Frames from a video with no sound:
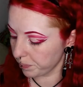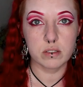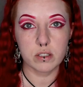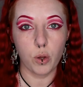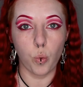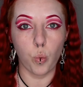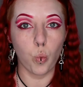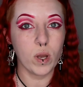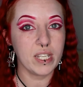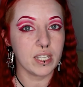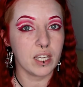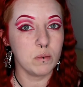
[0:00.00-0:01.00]
So
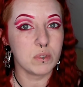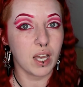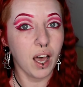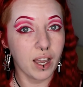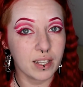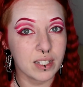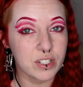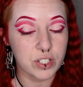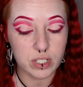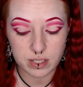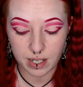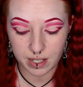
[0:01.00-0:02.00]
when it came to
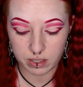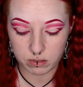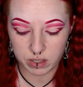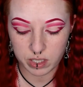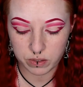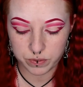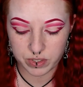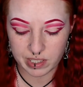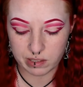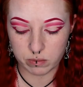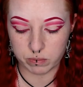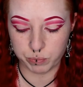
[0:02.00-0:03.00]
eyelashes, I kind of
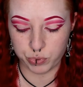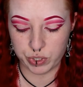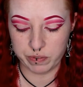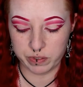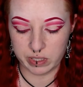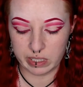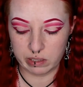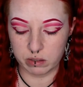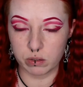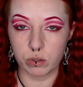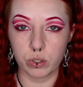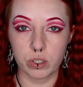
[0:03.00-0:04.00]
did briefly
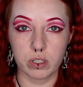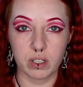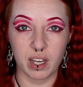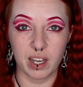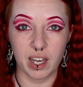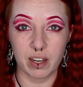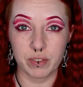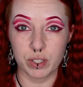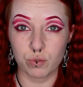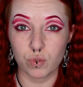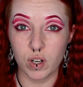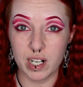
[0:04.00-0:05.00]
look at
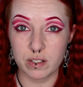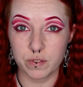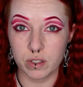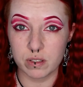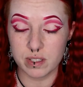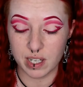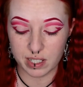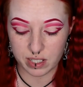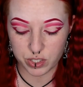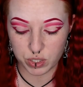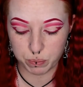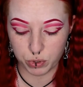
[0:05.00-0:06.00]
having red false
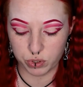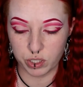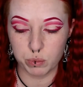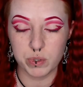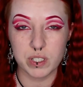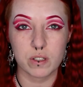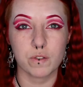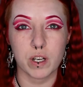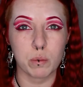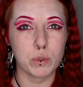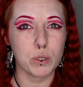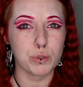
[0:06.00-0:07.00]
eyelashes, but the only ones I could
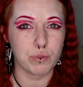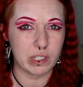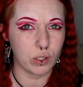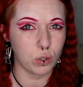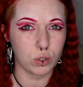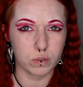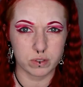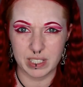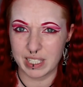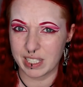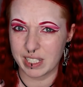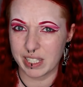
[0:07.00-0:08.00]
find were those really awful
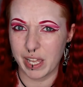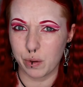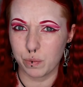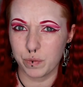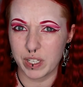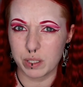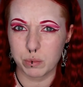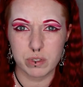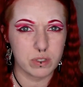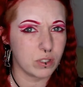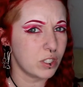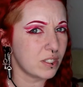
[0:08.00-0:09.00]
like clown feather
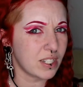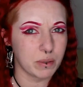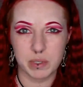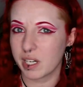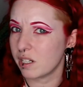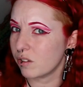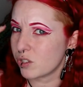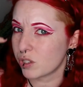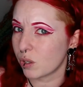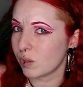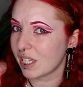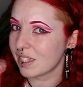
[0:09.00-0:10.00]
ones, the type that kind of just
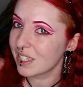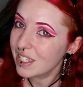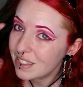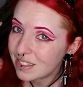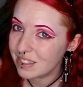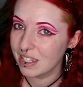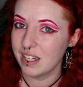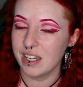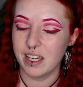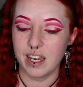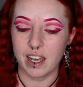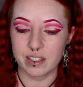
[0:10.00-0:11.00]
go like this
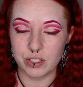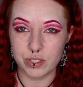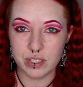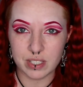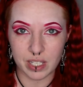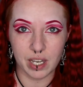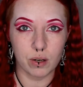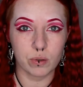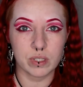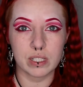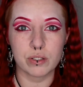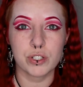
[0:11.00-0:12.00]
and they just stick out
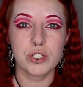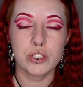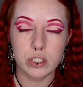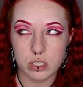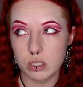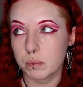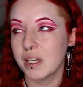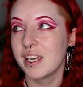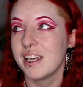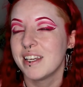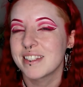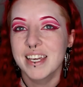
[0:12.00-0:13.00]
and they look
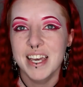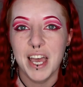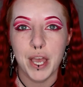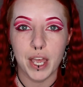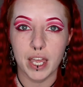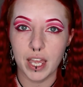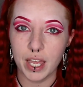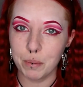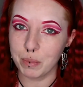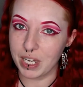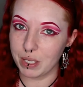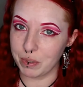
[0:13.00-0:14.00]
stupid.
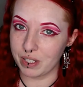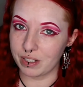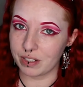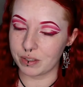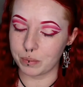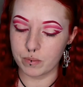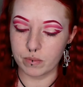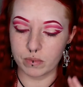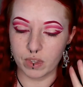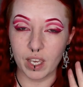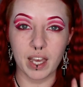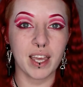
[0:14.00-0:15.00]
In my opinion,
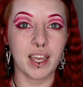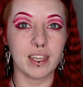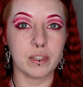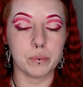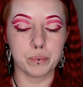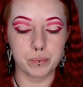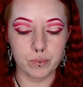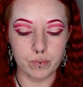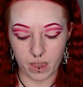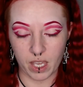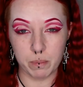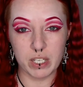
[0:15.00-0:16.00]
I hate them.
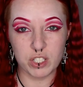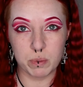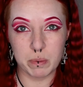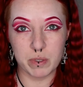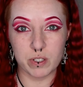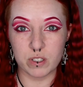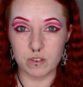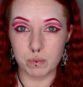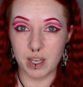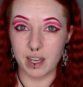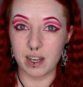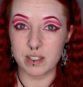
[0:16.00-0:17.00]
It might just be because of
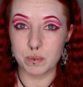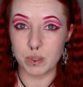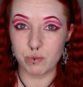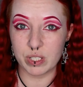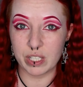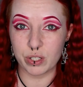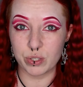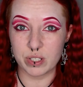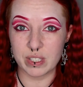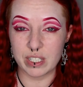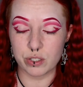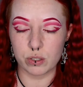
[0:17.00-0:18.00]
my eyes being really
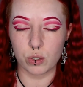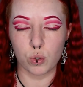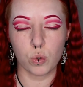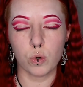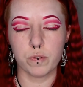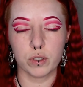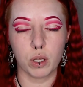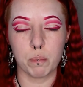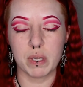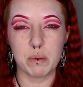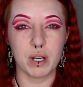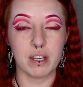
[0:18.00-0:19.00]
hooded, they just look awful on
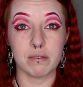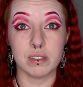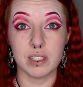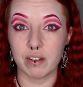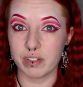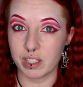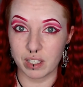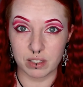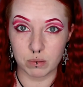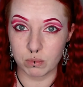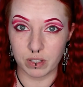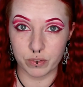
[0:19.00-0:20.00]
me, but I've never liked
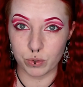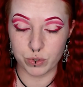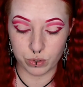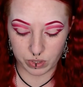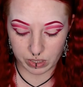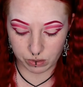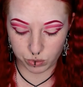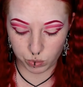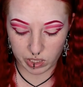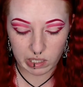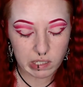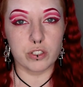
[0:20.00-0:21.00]
them. I've always thought they looked
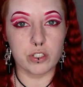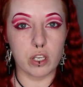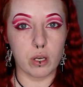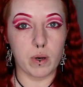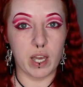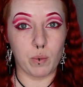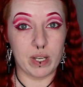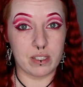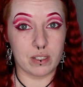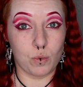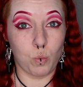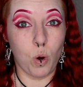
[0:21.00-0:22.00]
weird. So I
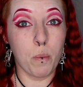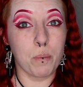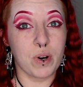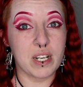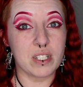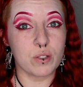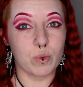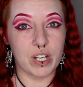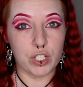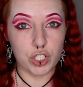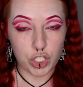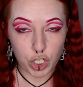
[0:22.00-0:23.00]
went to the one brand where
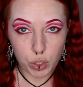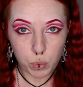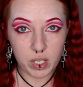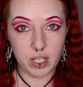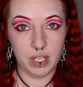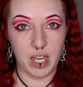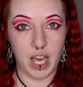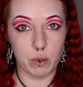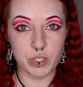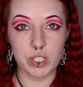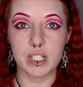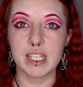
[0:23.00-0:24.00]
I knew I
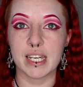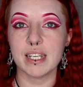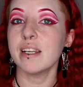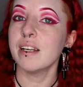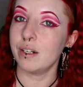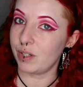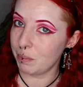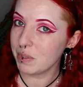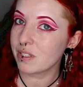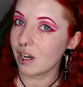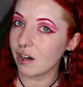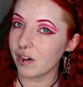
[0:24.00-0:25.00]
was going to get a red
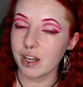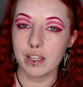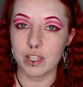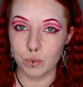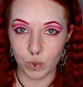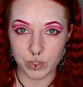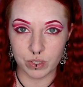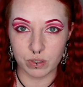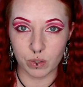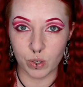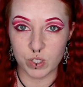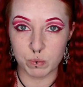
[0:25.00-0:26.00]
mascara that wasn't
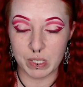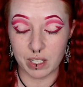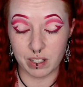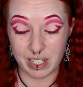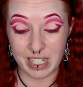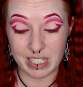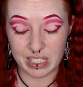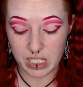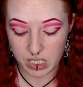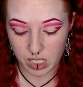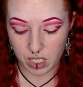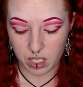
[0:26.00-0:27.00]
going to cost me a kidney,
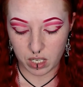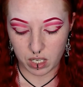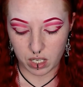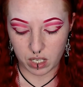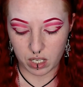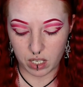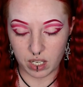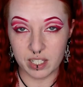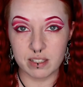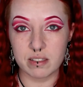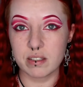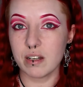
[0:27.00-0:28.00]

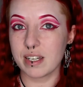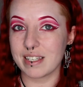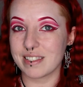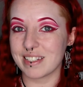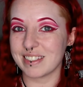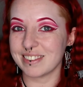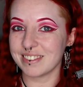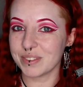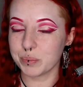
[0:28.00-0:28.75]
and that's Stargazer.